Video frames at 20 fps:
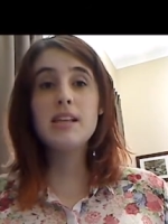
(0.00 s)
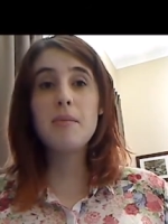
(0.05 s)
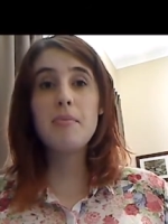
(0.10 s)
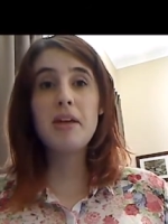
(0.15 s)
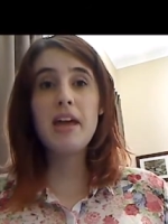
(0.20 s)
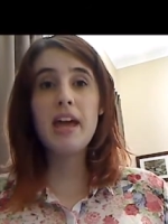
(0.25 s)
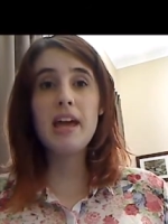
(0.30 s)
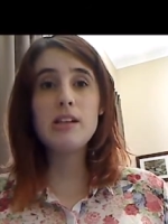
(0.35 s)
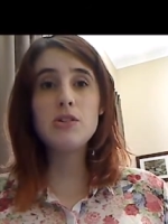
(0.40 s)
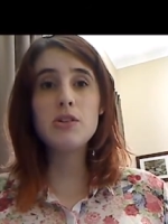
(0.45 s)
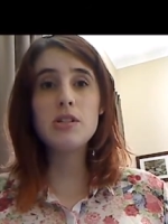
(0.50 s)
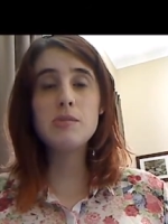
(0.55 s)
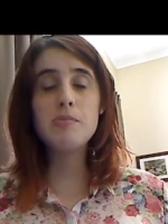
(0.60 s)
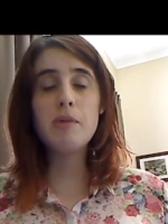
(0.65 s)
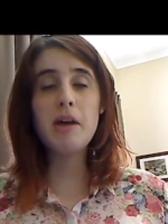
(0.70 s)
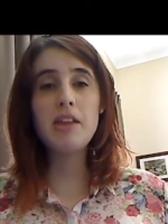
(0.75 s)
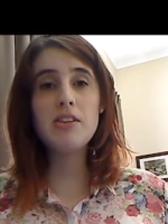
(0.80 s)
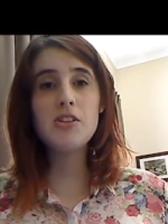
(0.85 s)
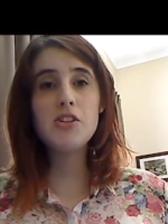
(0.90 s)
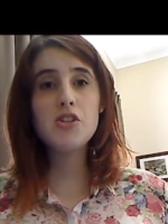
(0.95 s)
I began to
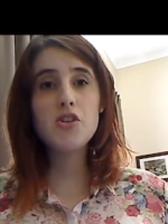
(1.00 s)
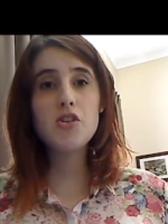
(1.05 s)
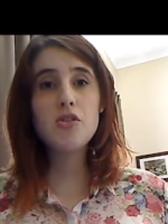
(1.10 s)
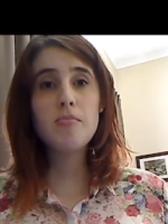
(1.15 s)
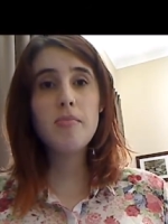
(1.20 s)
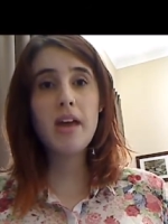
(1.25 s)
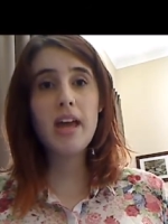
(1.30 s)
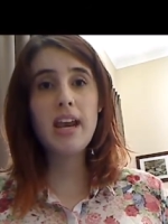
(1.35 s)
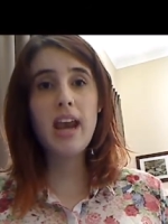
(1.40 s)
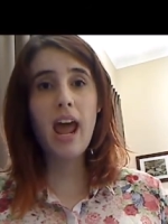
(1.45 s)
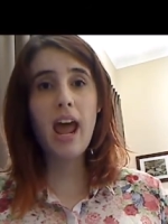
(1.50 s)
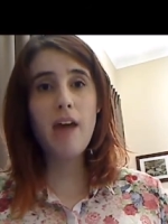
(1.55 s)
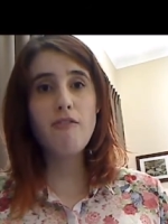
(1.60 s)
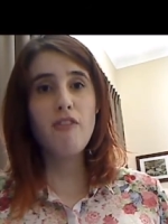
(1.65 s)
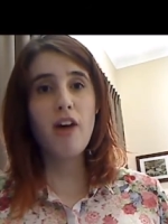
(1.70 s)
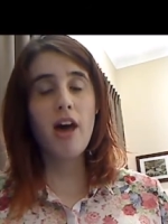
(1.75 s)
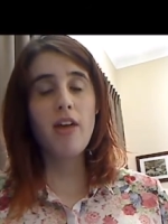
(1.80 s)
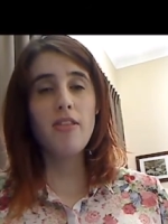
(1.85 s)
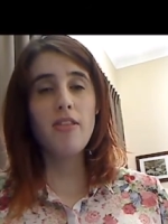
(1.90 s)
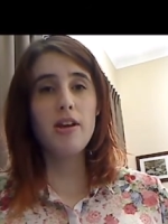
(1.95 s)
explain this to him and
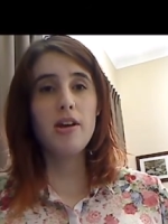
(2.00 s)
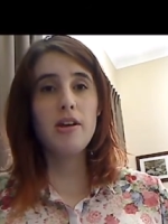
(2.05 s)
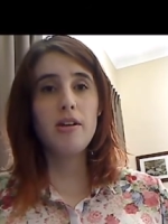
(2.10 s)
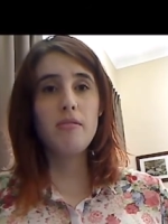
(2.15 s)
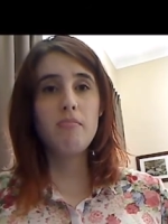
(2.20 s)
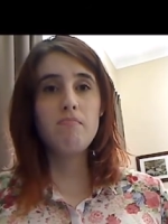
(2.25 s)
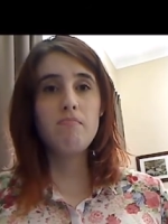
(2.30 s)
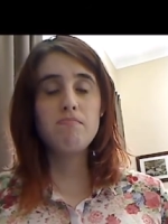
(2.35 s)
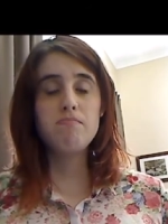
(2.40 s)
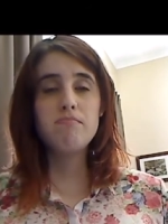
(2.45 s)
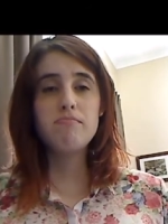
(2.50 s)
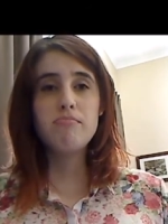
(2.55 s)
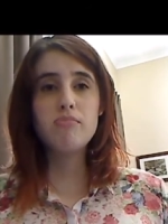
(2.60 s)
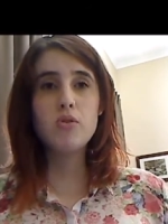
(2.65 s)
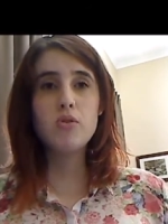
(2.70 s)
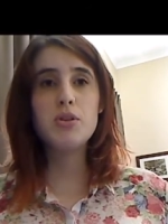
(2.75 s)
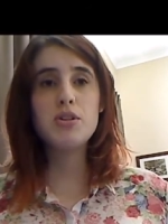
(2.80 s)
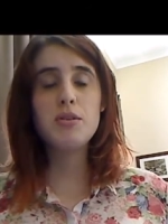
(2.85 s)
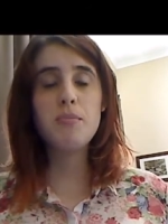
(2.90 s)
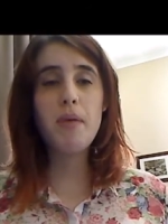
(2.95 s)
have other
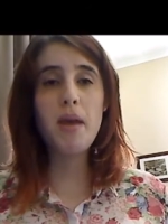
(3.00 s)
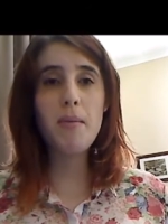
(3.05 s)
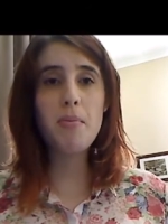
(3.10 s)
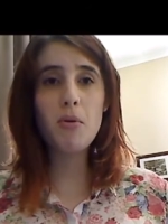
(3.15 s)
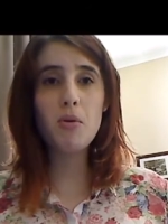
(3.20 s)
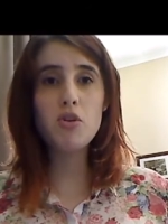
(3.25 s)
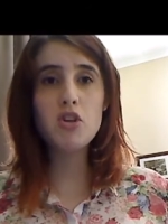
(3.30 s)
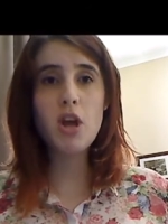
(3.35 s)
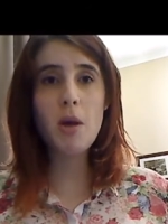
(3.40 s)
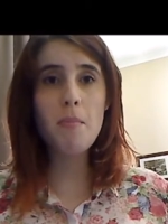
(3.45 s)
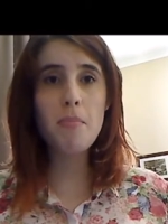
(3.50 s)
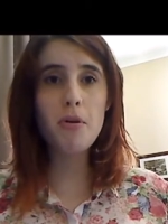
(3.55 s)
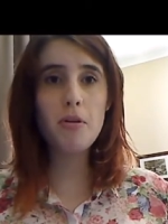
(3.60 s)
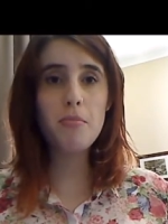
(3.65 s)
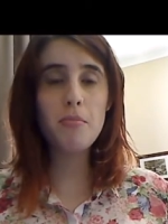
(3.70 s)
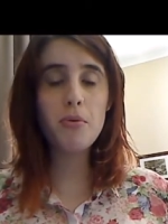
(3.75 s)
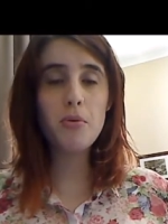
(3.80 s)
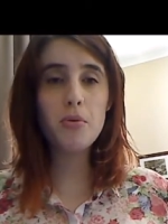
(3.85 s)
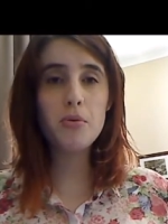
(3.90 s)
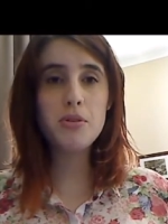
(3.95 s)
Twitter people jump
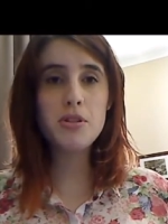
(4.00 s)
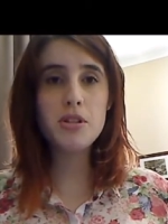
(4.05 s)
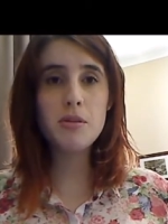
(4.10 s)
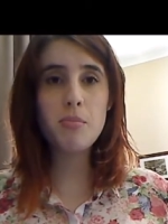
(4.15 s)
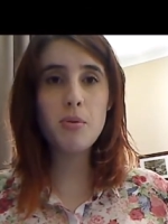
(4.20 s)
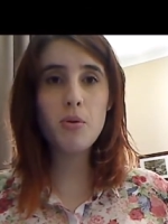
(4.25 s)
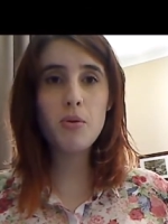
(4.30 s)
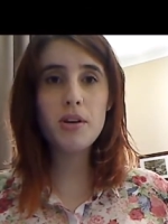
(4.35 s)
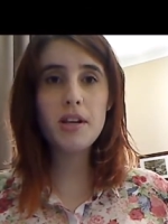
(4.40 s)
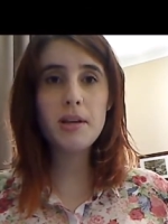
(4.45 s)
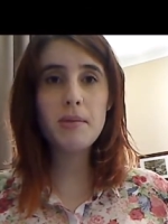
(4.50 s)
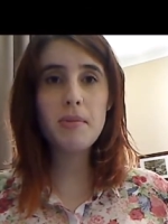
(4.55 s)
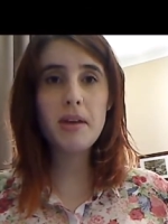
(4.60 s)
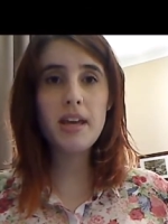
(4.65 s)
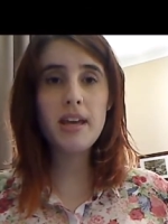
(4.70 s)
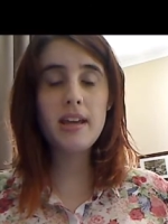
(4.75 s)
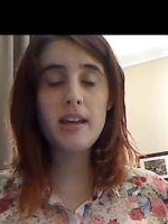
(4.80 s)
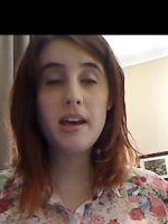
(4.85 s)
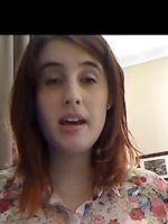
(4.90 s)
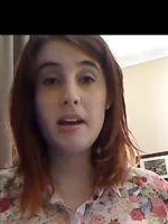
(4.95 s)
on board supporting
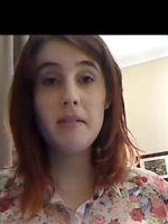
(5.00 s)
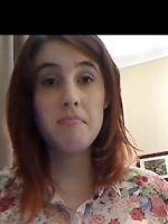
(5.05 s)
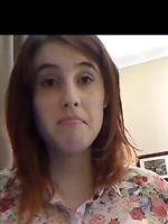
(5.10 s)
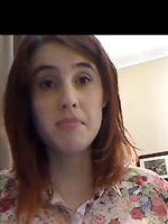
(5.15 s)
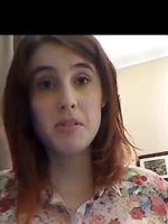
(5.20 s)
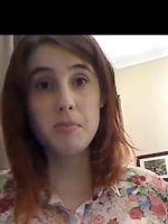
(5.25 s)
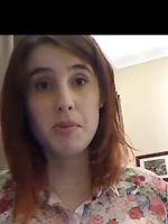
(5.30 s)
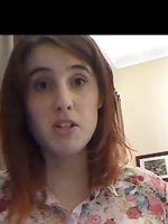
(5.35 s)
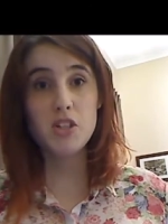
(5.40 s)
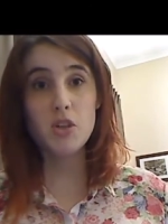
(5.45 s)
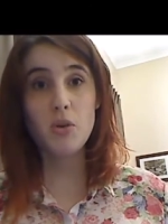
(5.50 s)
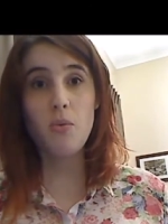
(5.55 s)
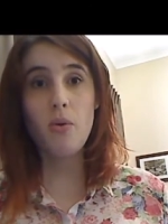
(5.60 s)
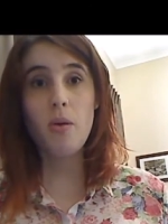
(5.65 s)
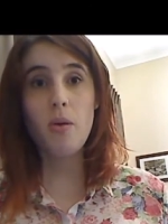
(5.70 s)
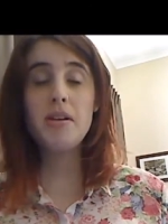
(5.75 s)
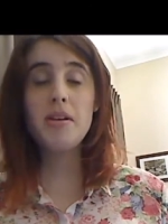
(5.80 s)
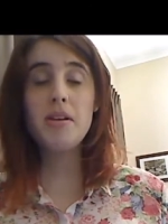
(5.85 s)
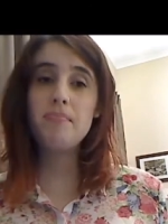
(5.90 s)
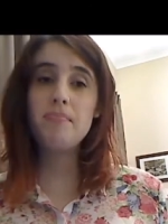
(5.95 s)
me, especially
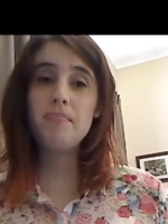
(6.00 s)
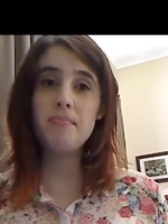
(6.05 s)
women,